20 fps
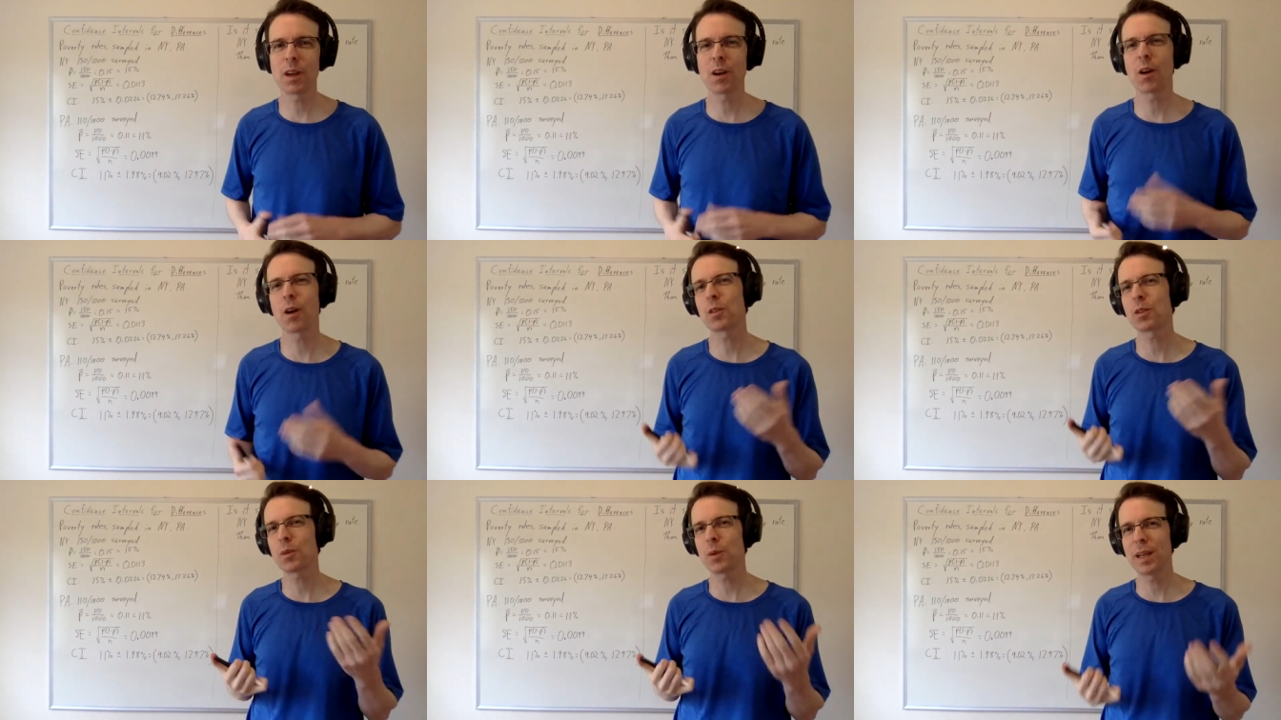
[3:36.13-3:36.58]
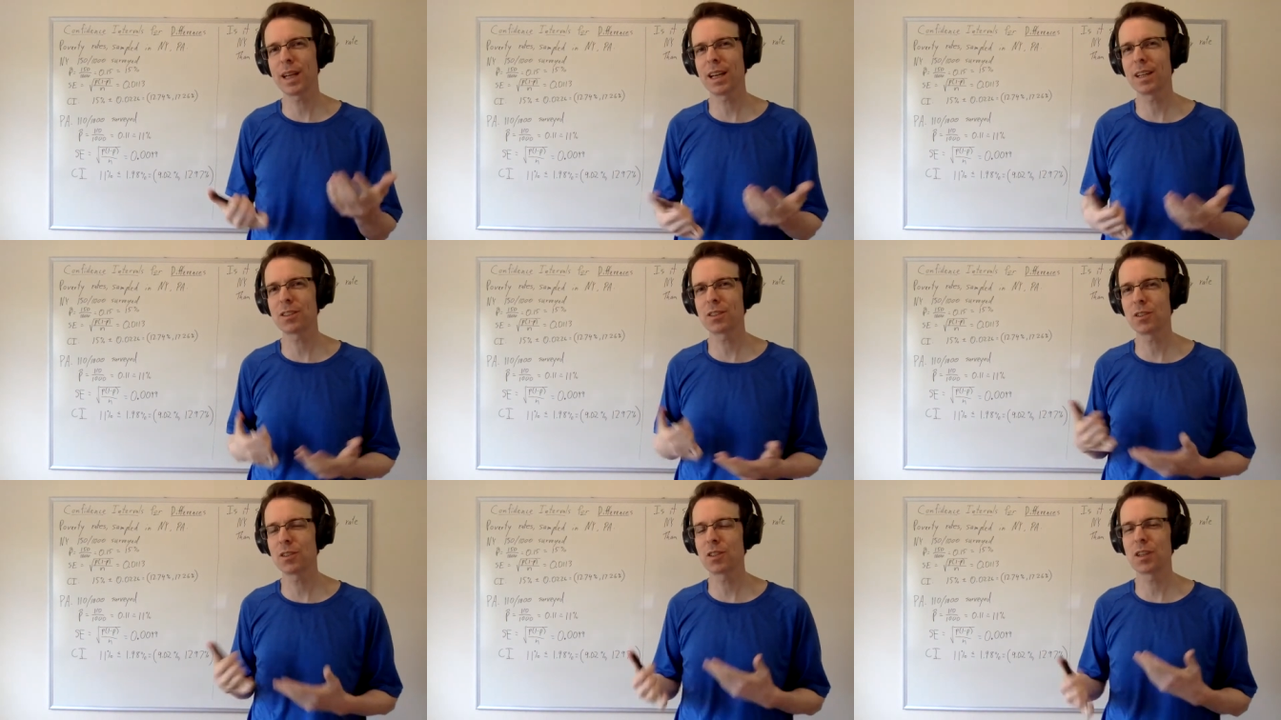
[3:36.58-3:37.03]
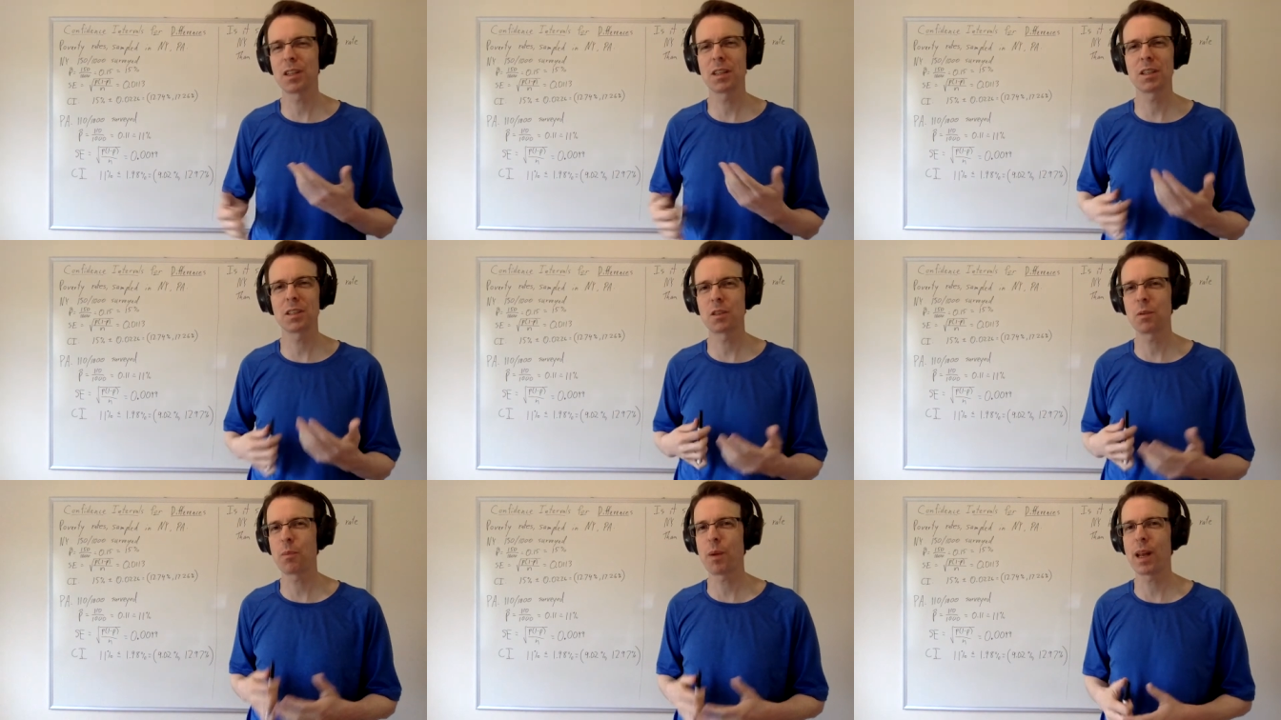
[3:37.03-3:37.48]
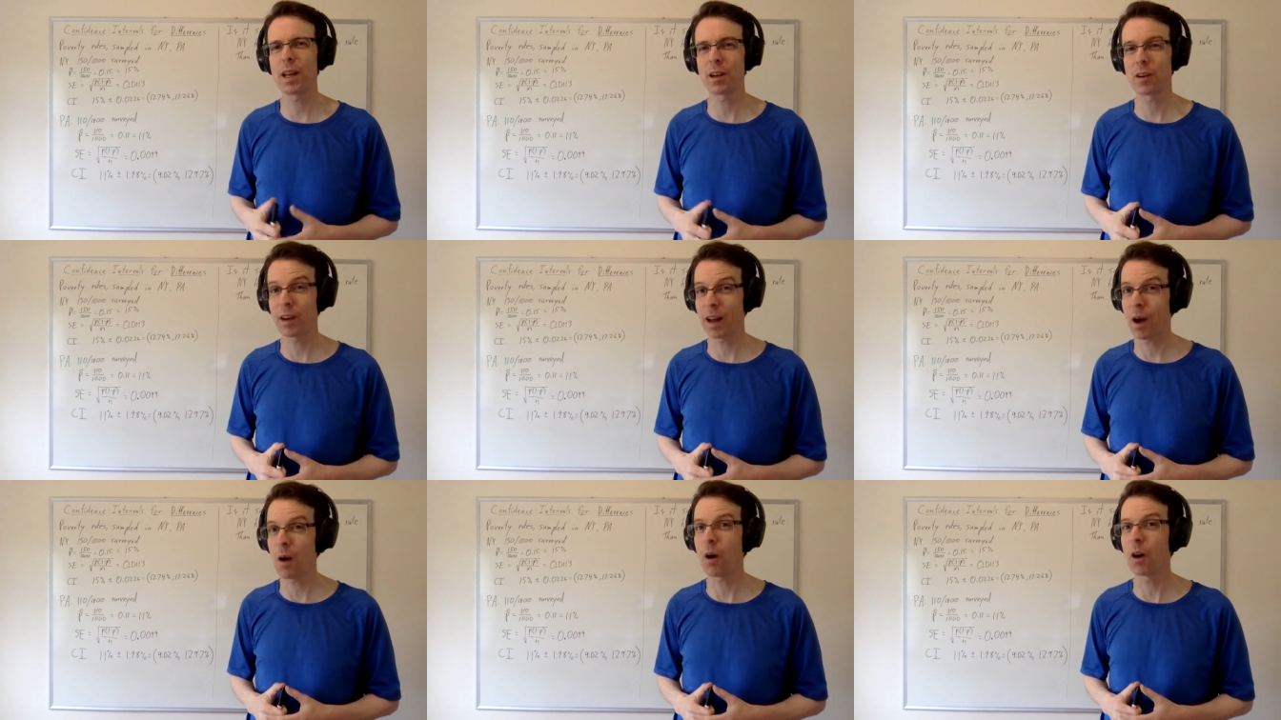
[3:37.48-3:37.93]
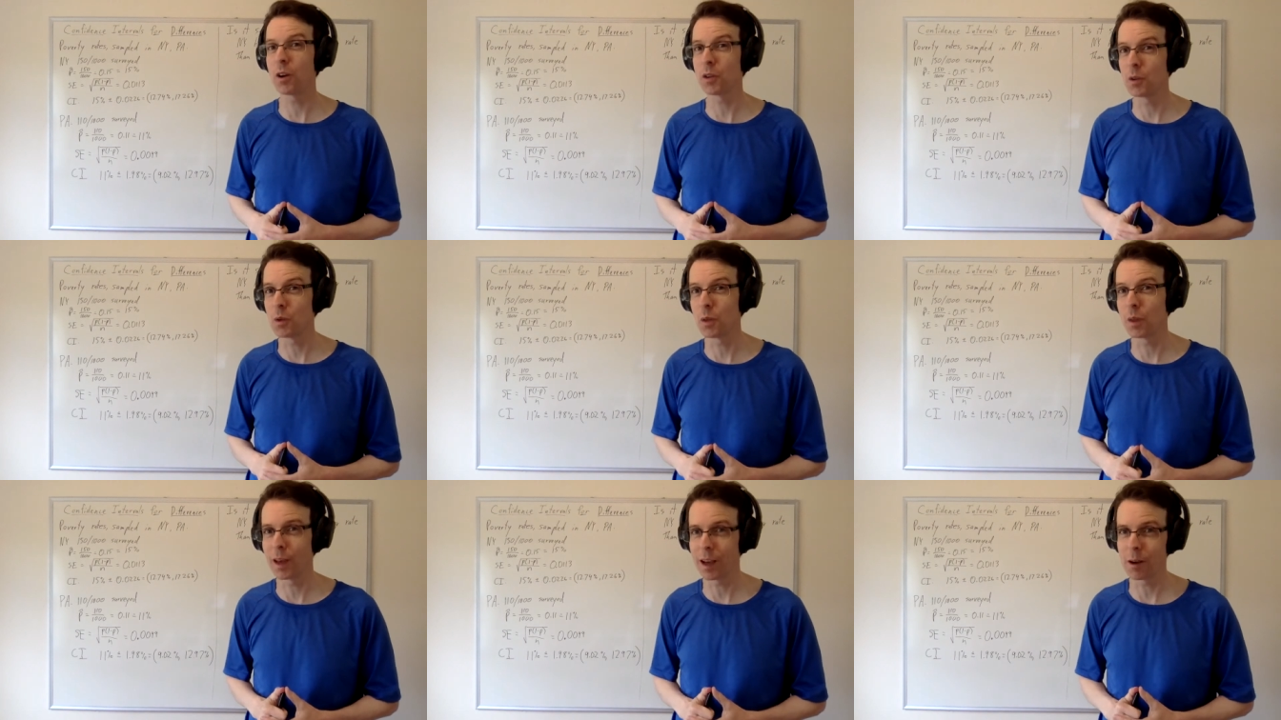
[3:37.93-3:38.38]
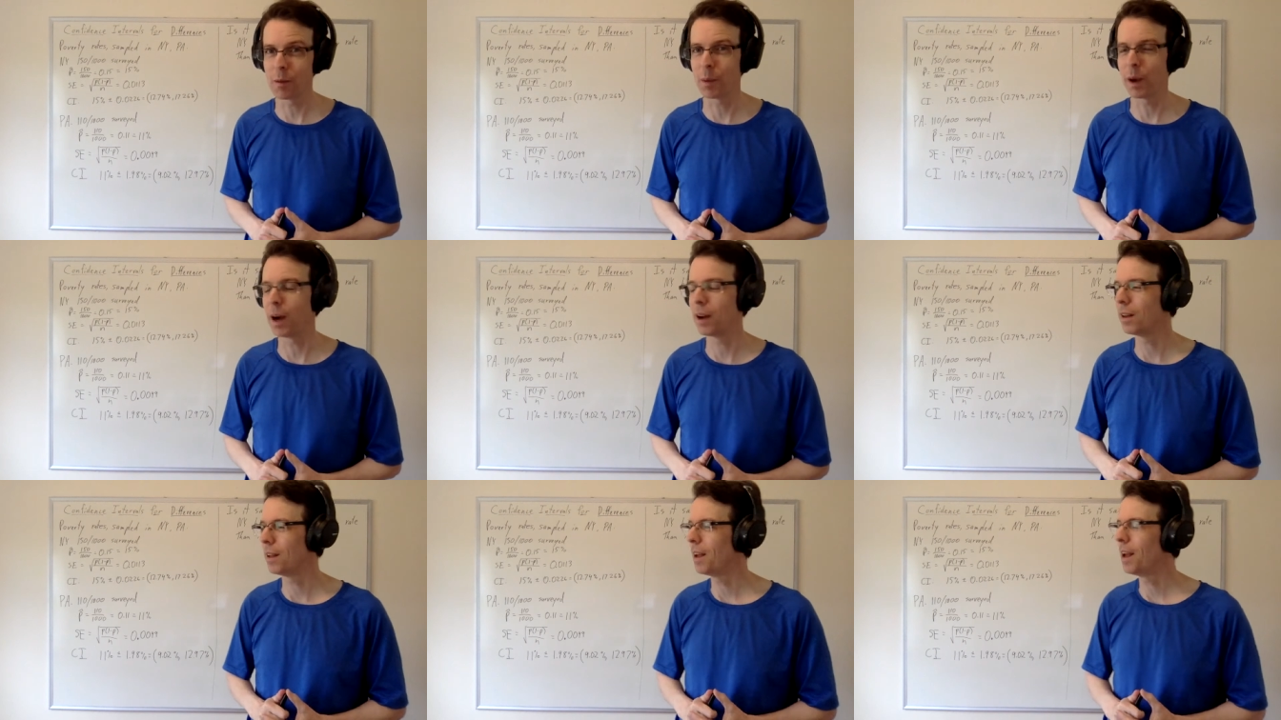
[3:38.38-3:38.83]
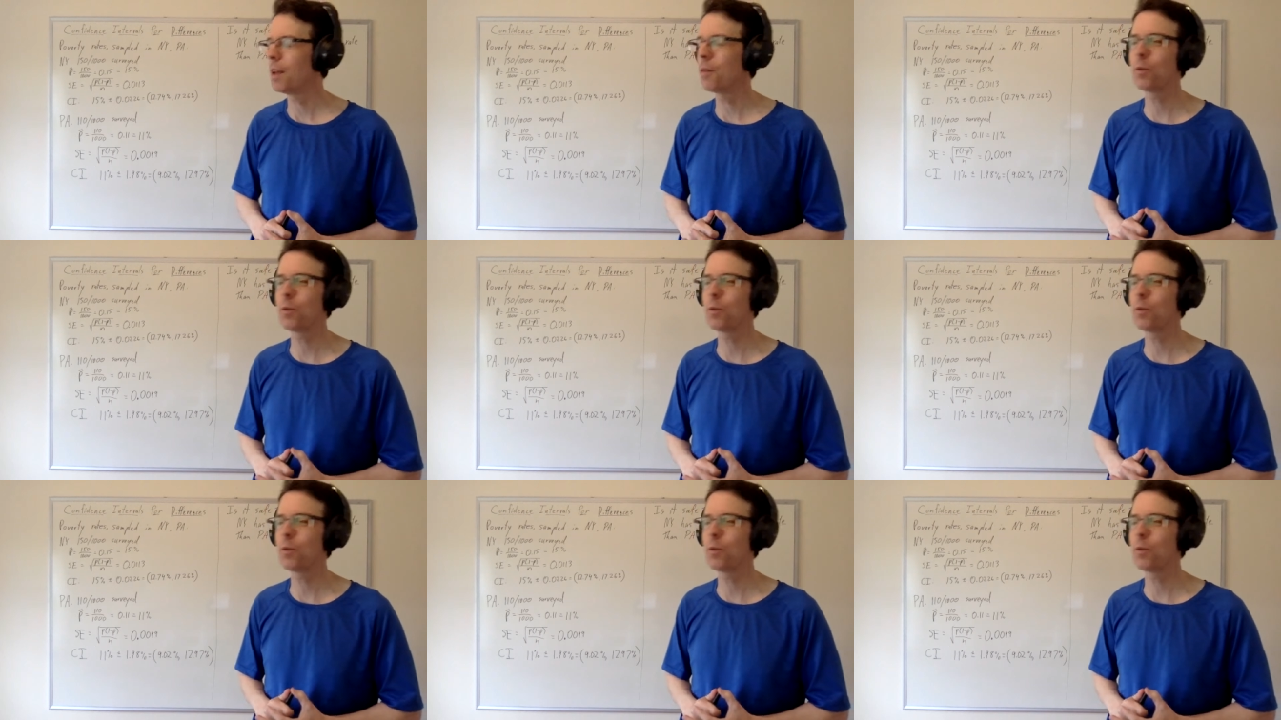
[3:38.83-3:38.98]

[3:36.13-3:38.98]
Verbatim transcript: there are three answers to this depending on how hard you think about it.